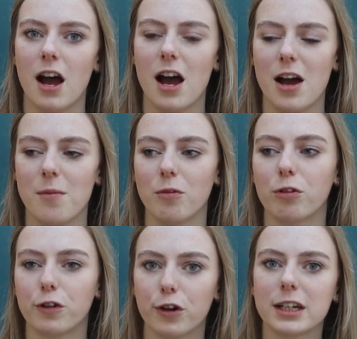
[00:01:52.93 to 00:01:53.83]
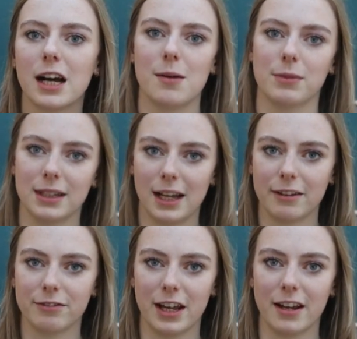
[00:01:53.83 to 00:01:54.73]
for a garment
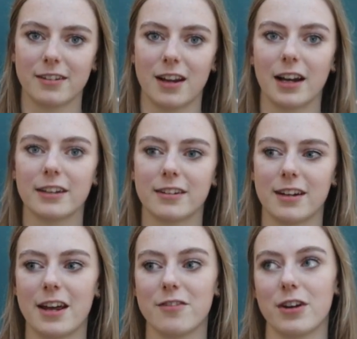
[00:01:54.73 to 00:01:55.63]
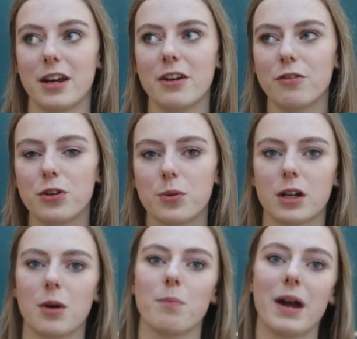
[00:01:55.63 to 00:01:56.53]
like this, I'd say that if you were
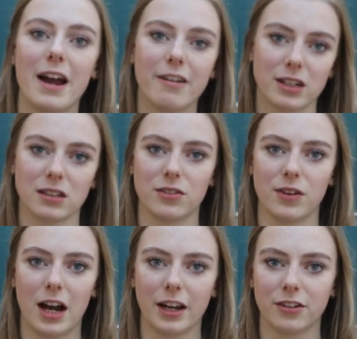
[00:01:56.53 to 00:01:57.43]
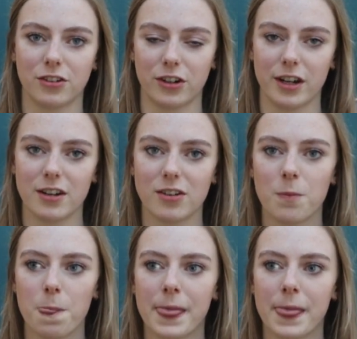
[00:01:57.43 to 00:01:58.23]
comparing to the high street,